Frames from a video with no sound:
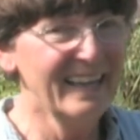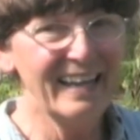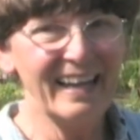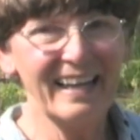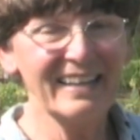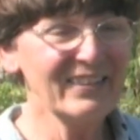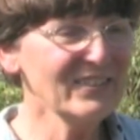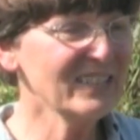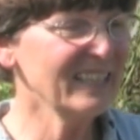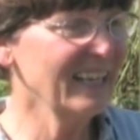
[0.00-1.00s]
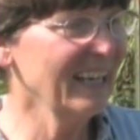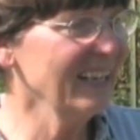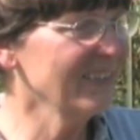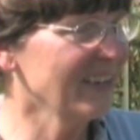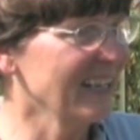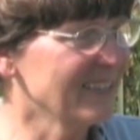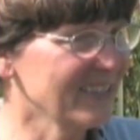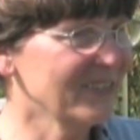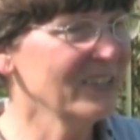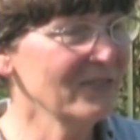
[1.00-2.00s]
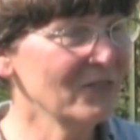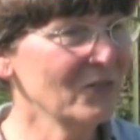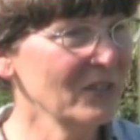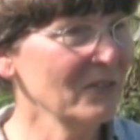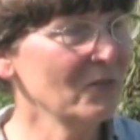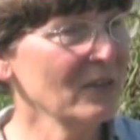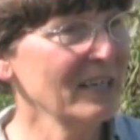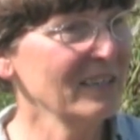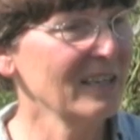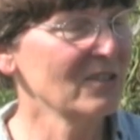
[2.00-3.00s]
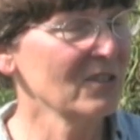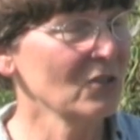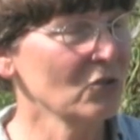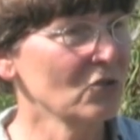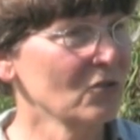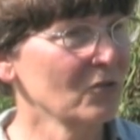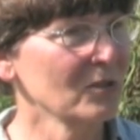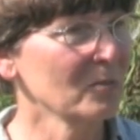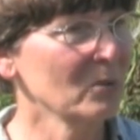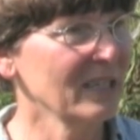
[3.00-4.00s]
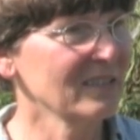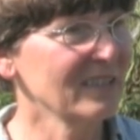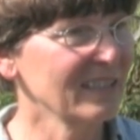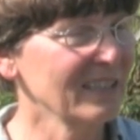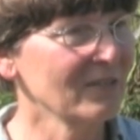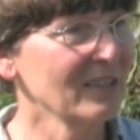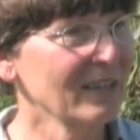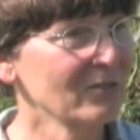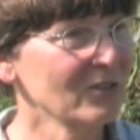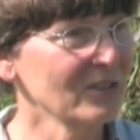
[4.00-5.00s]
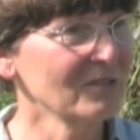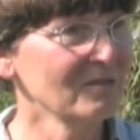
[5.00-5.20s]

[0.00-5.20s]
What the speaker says: And use it anyway. So we find lots of uses for the plastic even after